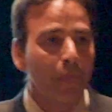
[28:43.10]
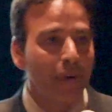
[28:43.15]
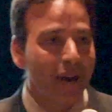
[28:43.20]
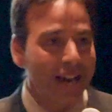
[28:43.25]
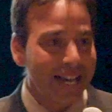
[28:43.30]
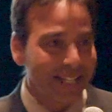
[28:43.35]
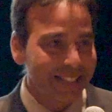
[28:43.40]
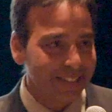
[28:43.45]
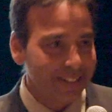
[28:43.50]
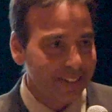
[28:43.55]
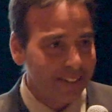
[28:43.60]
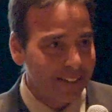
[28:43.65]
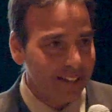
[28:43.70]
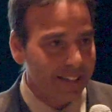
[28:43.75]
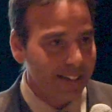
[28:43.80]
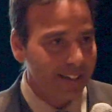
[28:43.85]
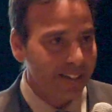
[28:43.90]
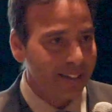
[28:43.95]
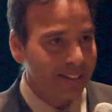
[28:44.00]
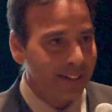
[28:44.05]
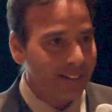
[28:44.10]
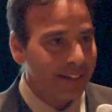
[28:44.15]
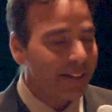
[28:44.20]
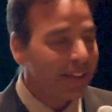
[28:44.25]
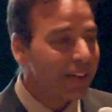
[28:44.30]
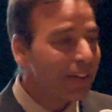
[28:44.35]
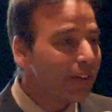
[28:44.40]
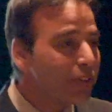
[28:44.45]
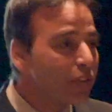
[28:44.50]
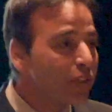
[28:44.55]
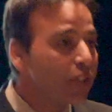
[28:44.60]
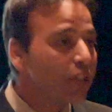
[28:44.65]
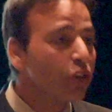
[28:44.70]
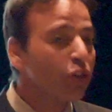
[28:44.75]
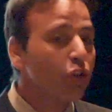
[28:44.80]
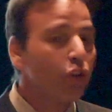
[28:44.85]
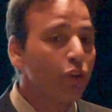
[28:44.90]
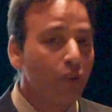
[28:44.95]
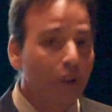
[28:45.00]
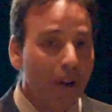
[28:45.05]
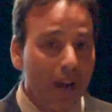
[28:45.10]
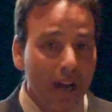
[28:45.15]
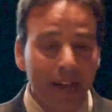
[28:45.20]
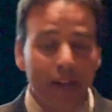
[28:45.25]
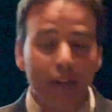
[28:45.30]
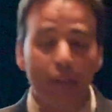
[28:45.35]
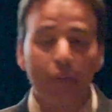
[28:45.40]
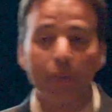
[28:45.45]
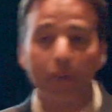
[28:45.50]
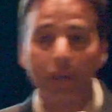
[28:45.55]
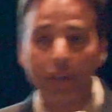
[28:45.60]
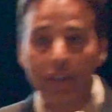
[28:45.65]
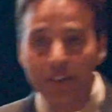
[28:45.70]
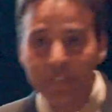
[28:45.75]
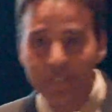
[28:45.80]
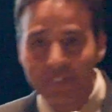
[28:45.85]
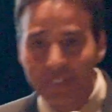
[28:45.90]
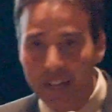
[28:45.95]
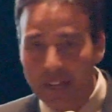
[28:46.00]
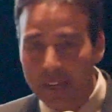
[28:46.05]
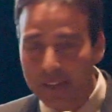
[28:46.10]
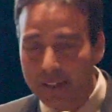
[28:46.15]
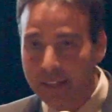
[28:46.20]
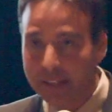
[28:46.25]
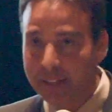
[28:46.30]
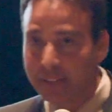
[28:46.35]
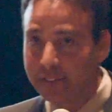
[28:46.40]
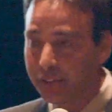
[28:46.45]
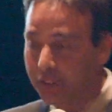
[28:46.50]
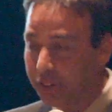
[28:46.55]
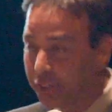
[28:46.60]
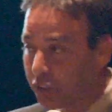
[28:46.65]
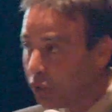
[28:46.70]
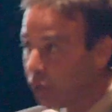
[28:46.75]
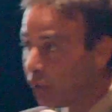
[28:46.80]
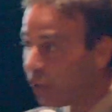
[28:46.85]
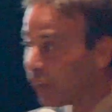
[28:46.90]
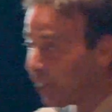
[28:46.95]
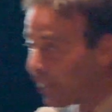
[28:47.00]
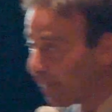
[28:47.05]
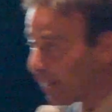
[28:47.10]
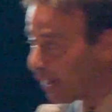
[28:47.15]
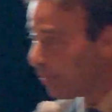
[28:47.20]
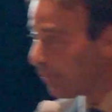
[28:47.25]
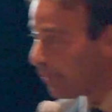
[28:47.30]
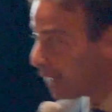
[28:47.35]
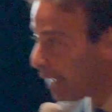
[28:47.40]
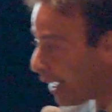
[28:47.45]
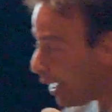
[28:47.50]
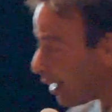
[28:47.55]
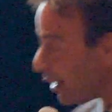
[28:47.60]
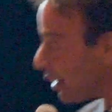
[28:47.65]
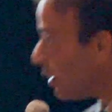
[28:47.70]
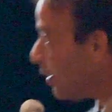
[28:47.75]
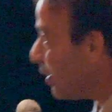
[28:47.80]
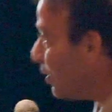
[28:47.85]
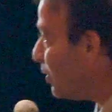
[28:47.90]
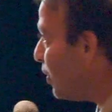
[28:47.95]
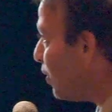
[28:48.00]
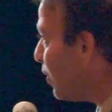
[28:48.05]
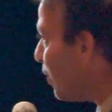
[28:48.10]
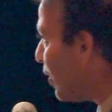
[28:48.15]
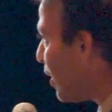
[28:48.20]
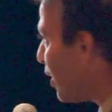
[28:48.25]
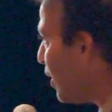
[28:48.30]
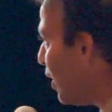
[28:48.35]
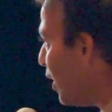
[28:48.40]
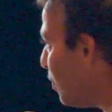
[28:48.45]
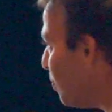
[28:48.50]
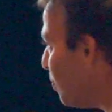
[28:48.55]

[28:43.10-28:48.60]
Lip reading: a practice. So just try it really fast, and there's 2 things I'm going to ask you to do this